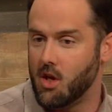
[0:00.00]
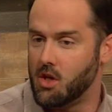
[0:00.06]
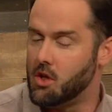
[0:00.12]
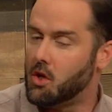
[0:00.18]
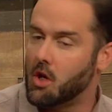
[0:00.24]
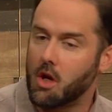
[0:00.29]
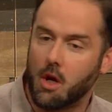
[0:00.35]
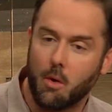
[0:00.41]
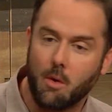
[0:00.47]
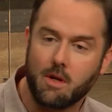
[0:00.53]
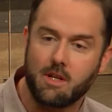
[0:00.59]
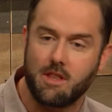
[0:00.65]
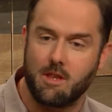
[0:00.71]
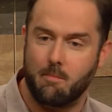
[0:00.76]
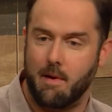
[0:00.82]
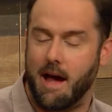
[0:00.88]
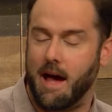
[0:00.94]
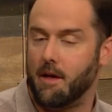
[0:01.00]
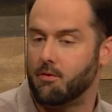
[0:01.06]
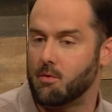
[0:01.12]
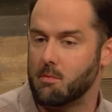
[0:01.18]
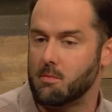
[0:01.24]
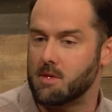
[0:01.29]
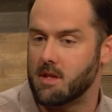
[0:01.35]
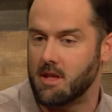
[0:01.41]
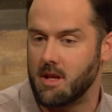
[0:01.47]
You can go into the
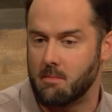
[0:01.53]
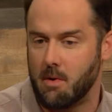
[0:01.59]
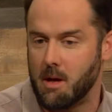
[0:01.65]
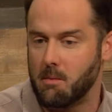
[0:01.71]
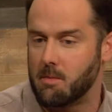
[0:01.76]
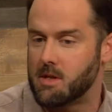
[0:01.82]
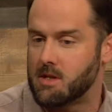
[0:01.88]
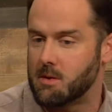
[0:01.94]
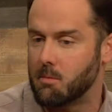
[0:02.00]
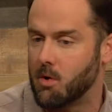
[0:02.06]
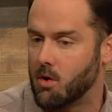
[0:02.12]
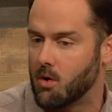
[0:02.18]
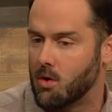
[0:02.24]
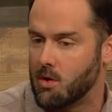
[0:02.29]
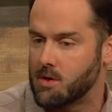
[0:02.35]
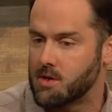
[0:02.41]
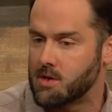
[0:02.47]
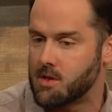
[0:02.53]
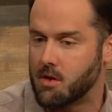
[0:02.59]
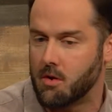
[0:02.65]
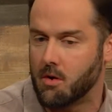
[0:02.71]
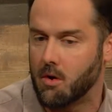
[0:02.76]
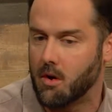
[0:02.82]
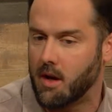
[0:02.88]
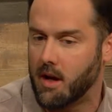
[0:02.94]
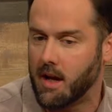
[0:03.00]
bathrooms, and there might be some girls who
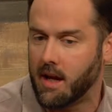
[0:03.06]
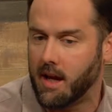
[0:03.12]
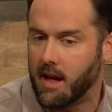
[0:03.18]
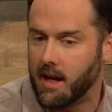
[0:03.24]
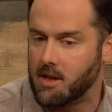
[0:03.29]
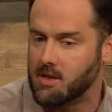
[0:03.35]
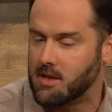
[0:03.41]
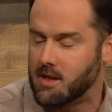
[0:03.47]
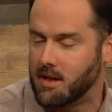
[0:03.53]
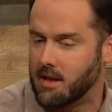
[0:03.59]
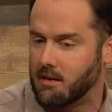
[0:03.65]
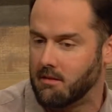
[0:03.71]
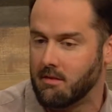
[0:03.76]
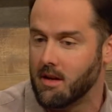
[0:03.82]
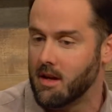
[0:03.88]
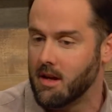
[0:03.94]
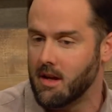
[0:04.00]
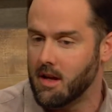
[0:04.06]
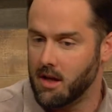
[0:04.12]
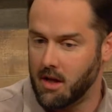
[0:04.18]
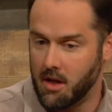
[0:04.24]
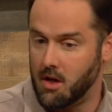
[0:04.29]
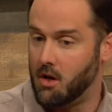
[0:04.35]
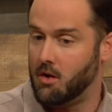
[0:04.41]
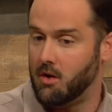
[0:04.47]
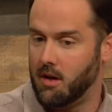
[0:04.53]
are engaged in,
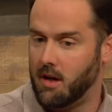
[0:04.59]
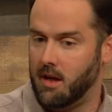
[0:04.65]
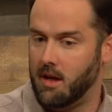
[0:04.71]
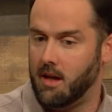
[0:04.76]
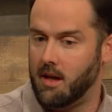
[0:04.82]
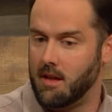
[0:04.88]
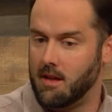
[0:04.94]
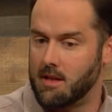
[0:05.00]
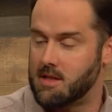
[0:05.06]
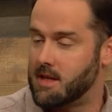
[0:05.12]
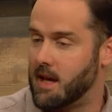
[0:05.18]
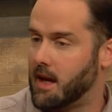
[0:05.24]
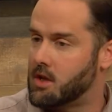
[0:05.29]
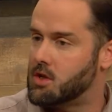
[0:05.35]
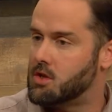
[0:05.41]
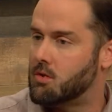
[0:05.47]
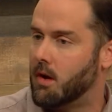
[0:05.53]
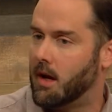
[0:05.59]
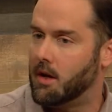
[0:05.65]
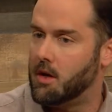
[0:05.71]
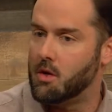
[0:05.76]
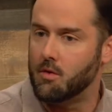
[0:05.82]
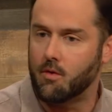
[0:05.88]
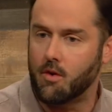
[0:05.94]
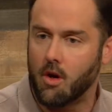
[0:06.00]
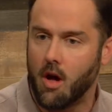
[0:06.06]
you know, in the sex trade,
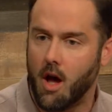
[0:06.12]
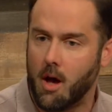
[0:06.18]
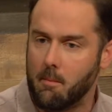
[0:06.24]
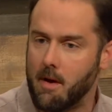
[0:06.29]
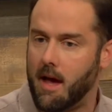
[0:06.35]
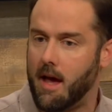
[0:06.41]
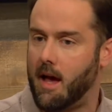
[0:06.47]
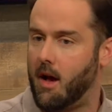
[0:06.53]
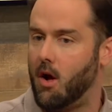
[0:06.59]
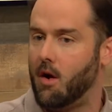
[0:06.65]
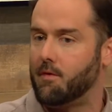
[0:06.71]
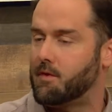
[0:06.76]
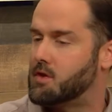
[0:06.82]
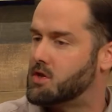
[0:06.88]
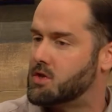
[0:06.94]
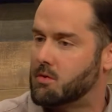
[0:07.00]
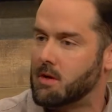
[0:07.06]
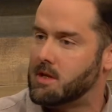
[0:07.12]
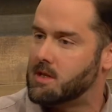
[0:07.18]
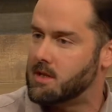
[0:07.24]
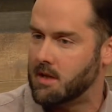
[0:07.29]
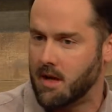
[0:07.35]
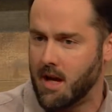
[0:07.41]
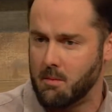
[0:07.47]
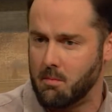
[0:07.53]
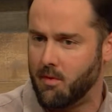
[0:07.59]
who've come off the streets
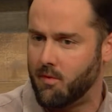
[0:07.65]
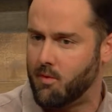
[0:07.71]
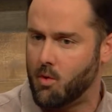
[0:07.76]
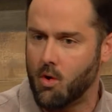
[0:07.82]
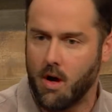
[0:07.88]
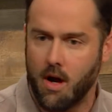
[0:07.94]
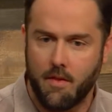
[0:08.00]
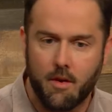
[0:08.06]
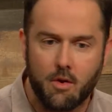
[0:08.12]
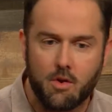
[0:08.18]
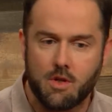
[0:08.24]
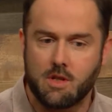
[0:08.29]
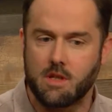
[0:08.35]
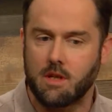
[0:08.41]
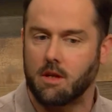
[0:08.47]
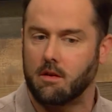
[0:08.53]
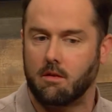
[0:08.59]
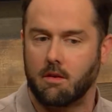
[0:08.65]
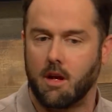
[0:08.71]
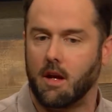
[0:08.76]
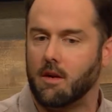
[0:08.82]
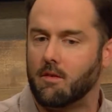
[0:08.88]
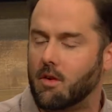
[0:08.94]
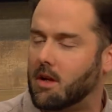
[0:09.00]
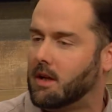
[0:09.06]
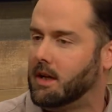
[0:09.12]
the night before, and they're just
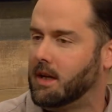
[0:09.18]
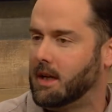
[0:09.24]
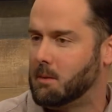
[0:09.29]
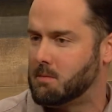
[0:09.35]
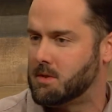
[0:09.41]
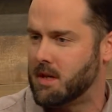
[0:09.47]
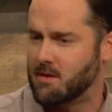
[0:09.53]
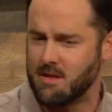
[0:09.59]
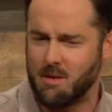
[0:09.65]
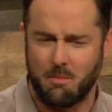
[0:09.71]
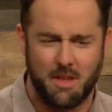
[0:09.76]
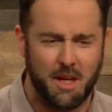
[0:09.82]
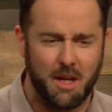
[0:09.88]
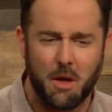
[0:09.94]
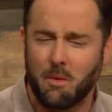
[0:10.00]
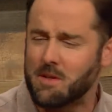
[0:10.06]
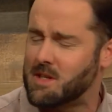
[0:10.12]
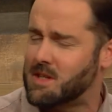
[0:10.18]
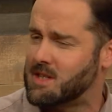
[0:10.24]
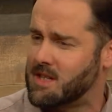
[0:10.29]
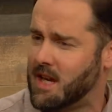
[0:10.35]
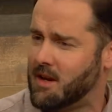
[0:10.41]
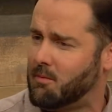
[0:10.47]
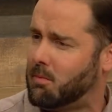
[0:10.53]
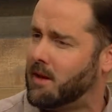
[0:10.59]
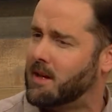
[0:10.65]
kind of cleaning themselves up, but they know it's a
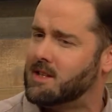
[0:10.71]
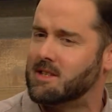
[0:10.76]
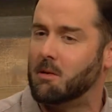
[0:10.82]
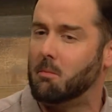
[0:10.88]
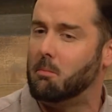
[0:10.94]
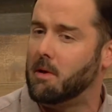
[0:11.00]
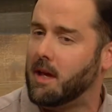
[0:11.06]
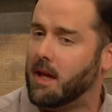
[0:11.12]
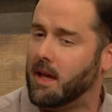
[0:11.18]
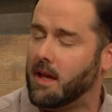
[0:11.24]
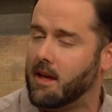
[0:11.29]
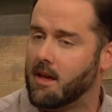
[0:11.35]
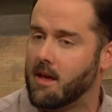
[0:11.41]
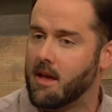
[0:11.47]
safe place to be,